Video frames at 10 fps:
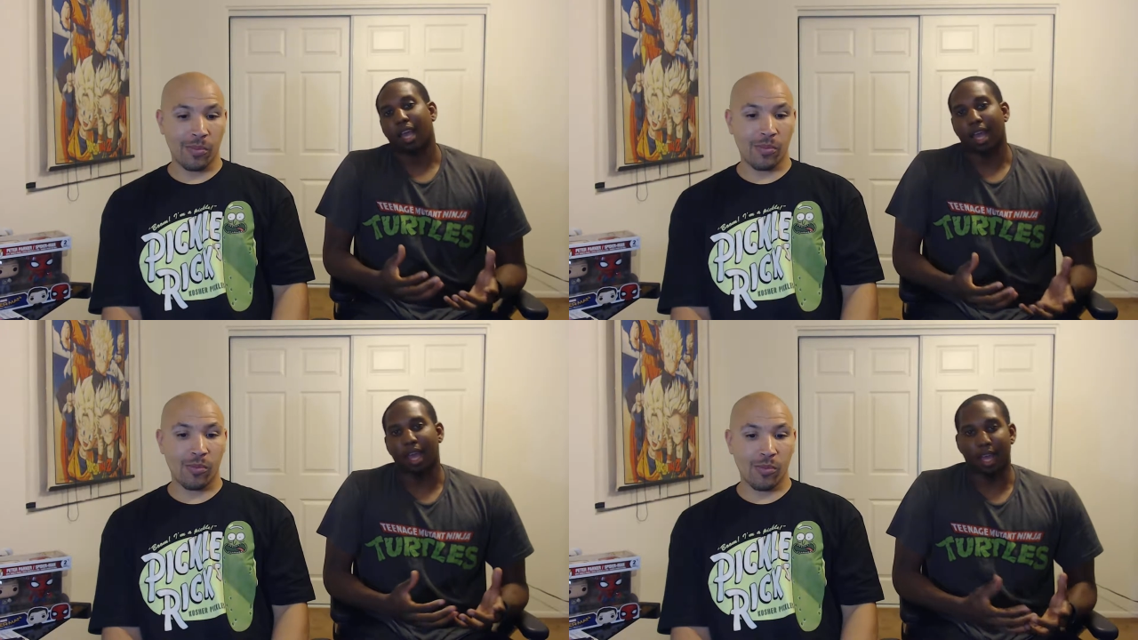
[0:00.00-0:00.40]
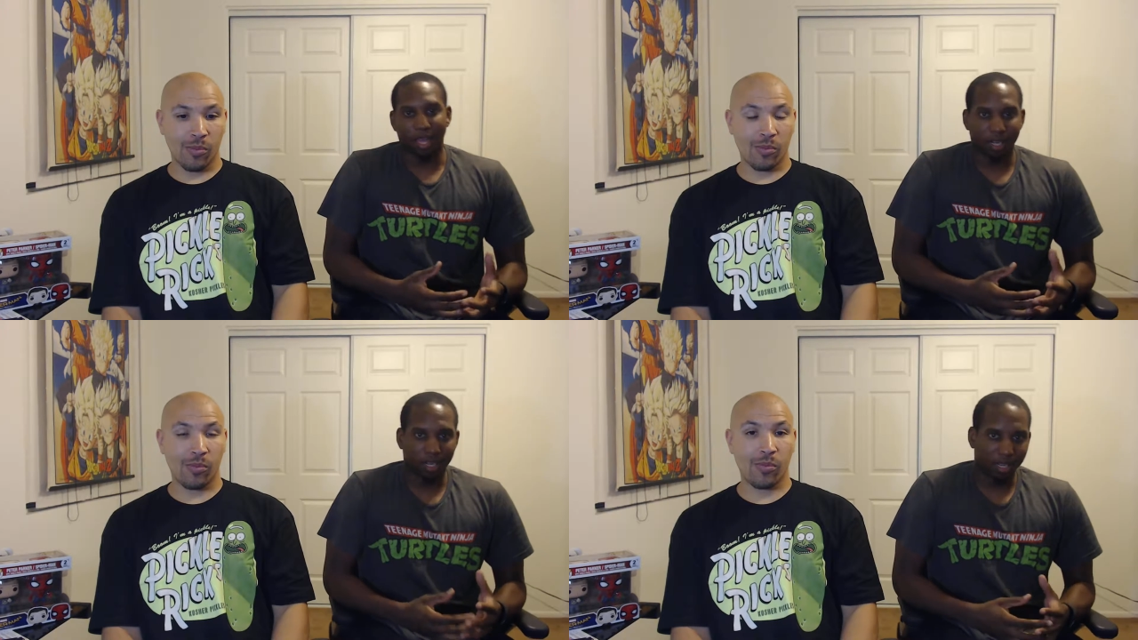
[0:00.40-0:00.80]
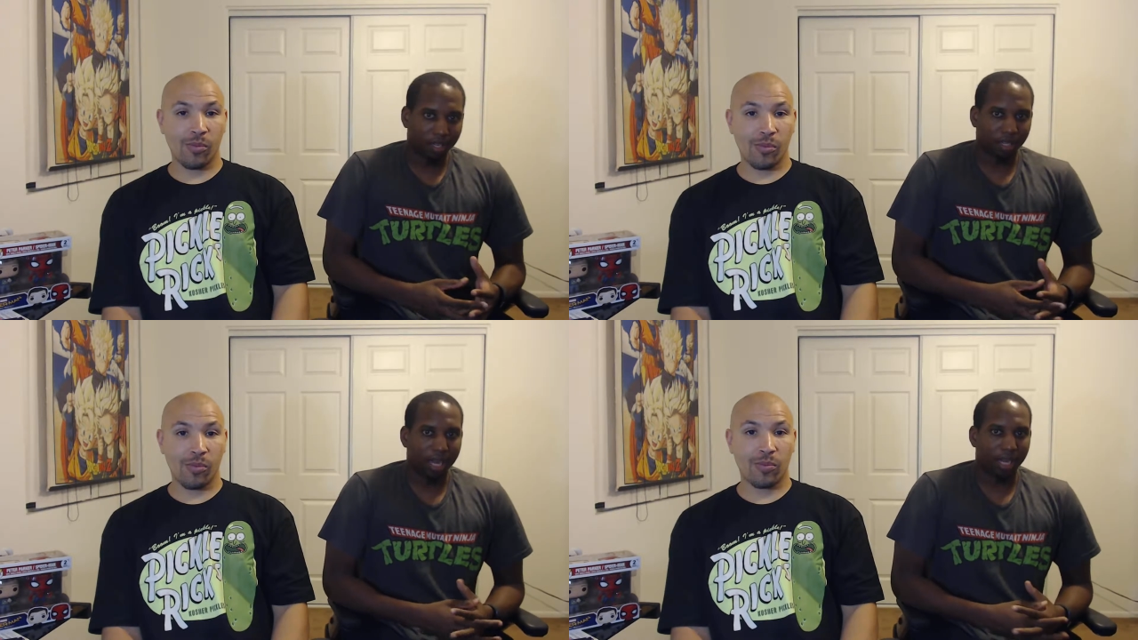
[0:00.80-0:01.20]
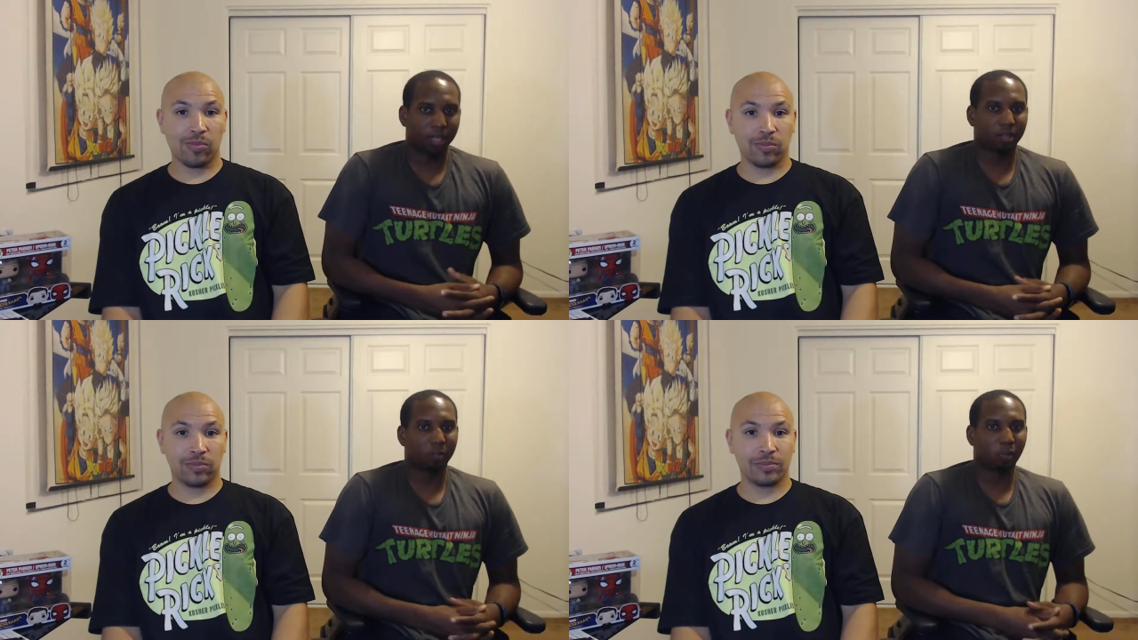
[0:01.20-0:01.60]
Speaker 1: and it did not
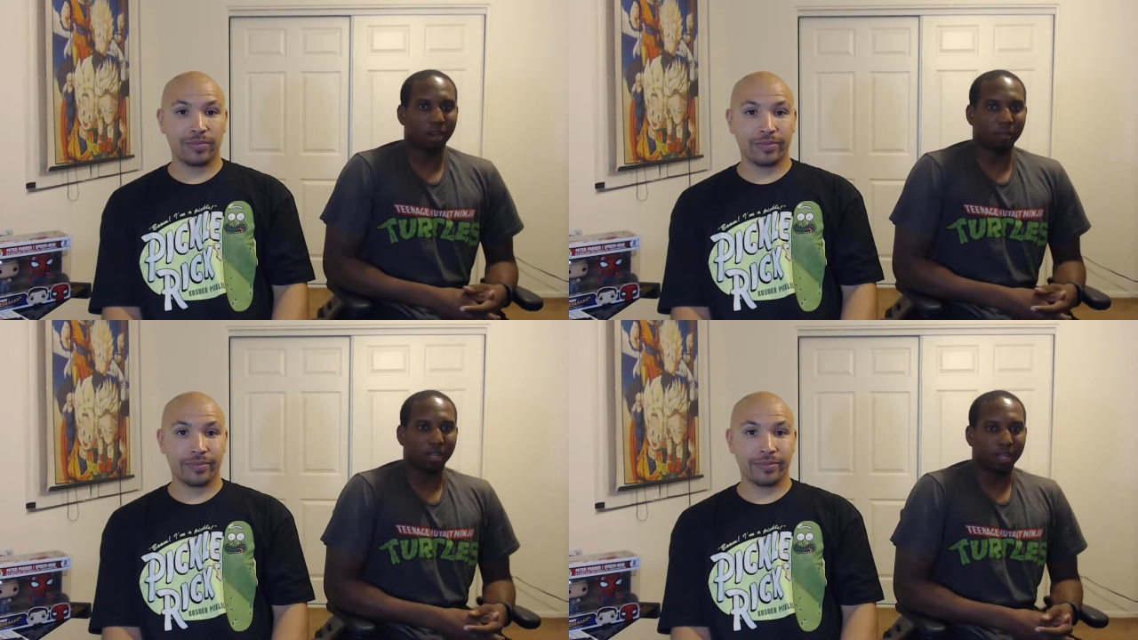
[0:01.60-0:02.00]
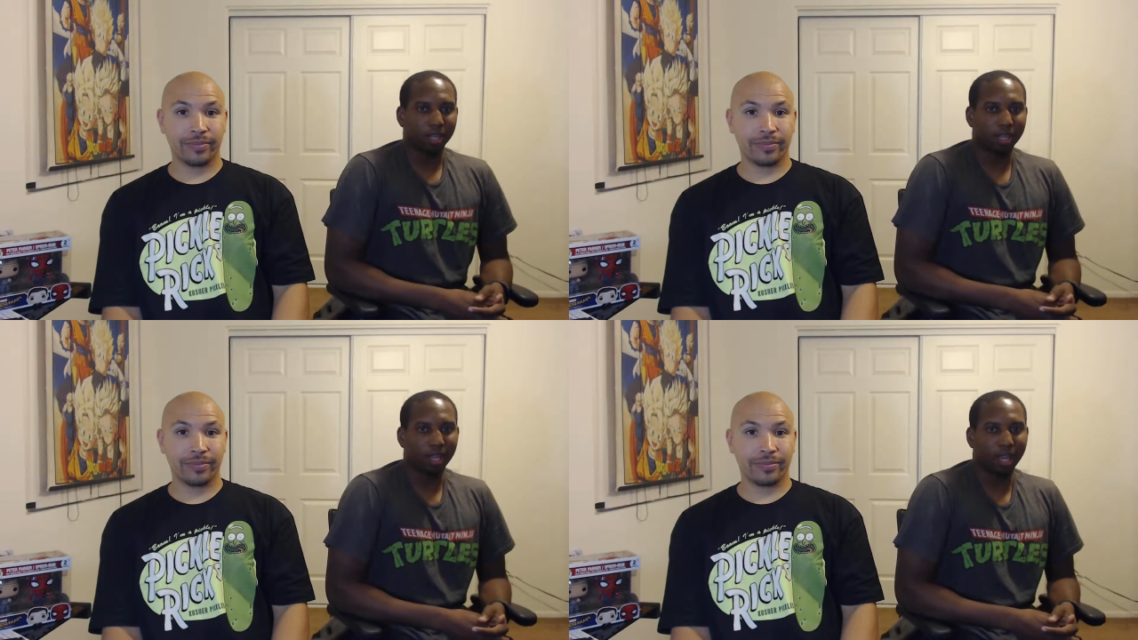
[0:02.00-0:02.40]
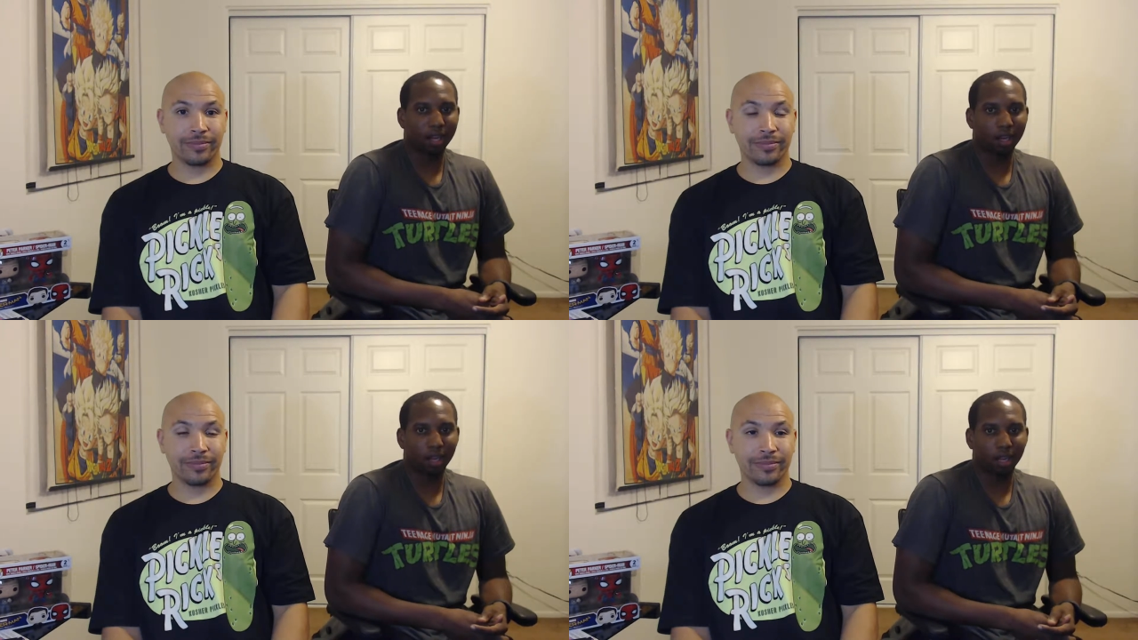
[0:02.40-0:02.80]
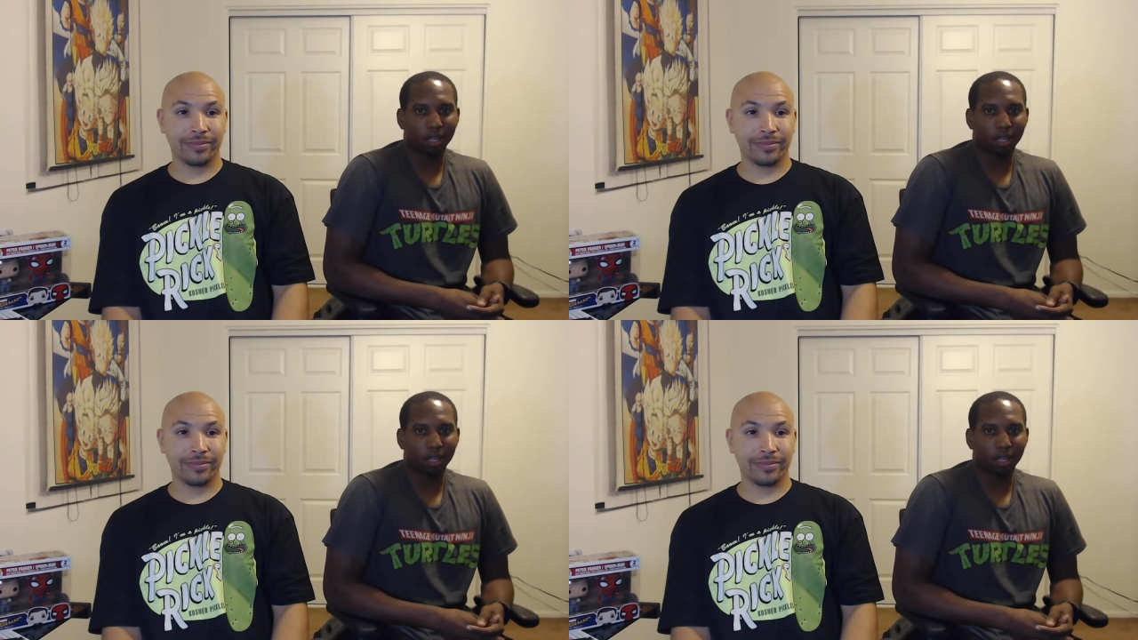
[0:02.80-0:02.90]
disappoint me at all.